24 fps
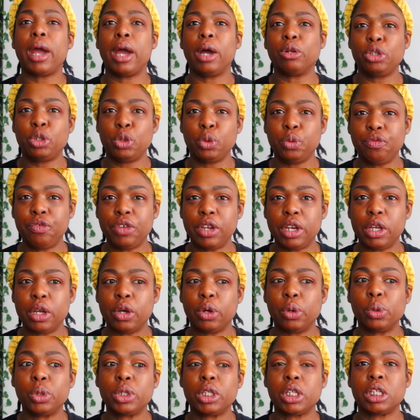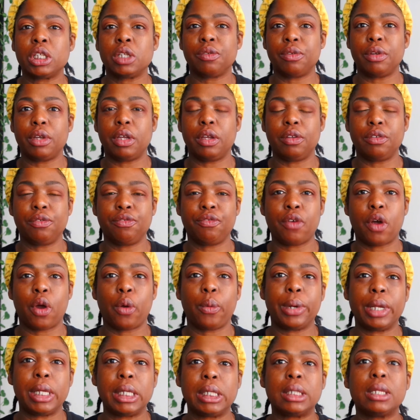how-to videos as
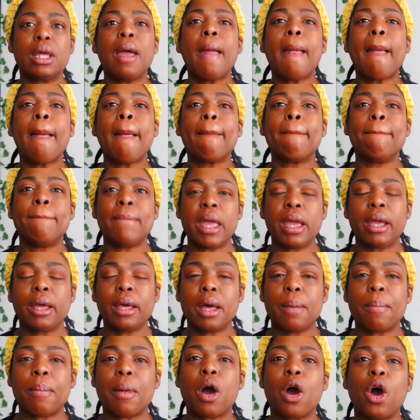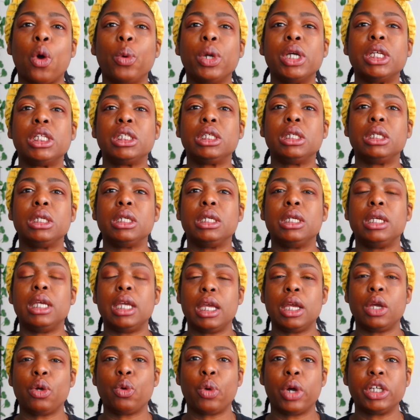far as makeup. I always
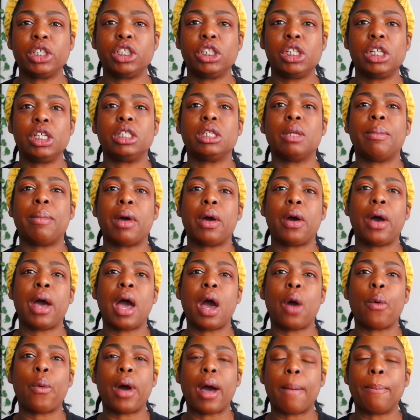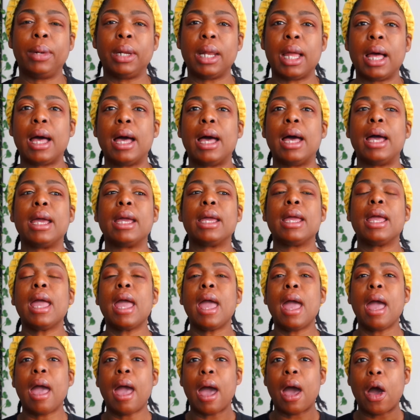get questions about how I apply,
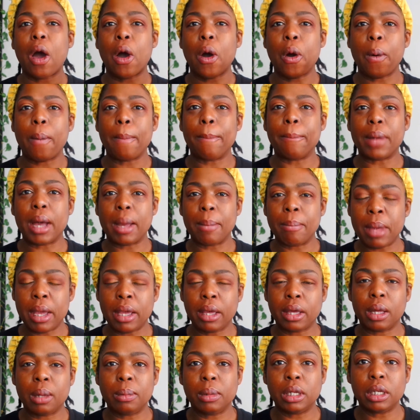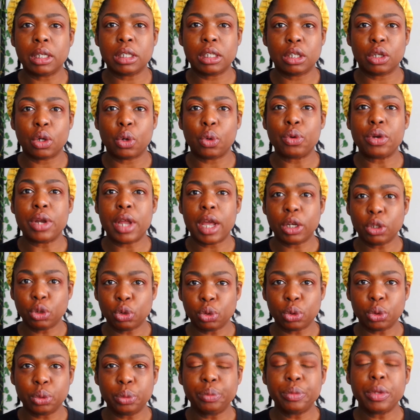how my makeup looks so
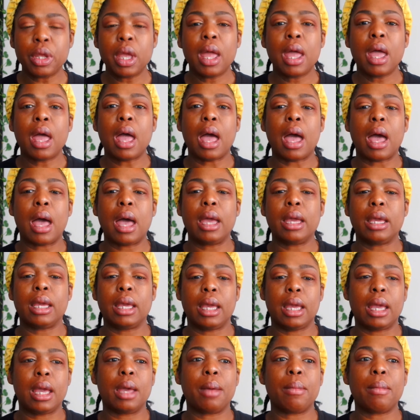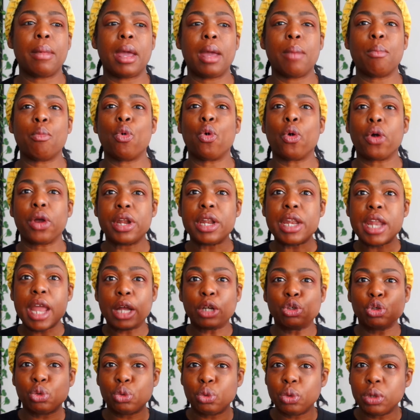natural. I am a more
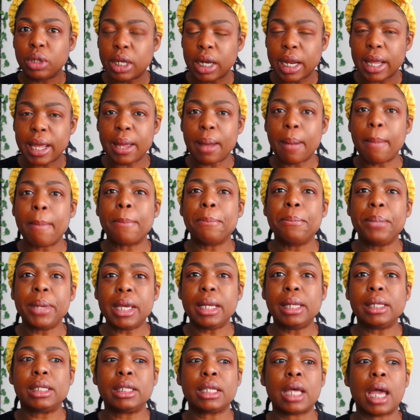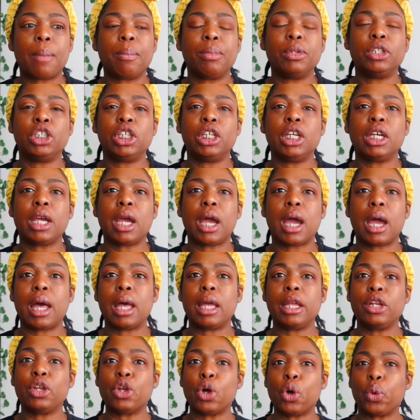natural glam beat type of chick.
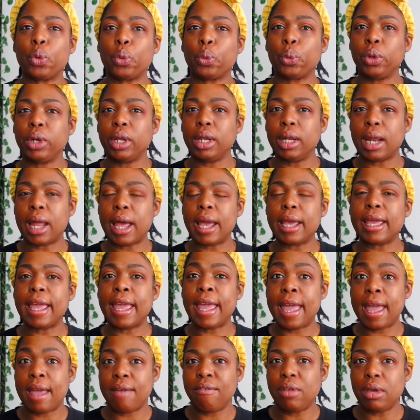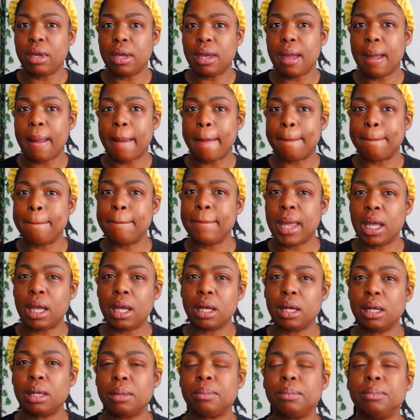I don't really like heavy
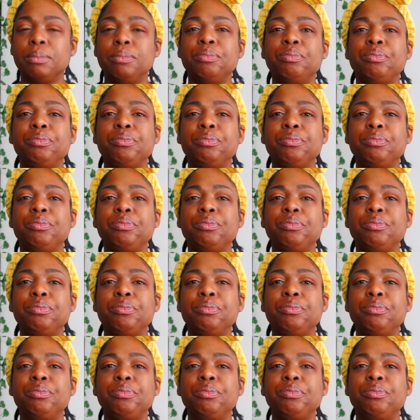makeup.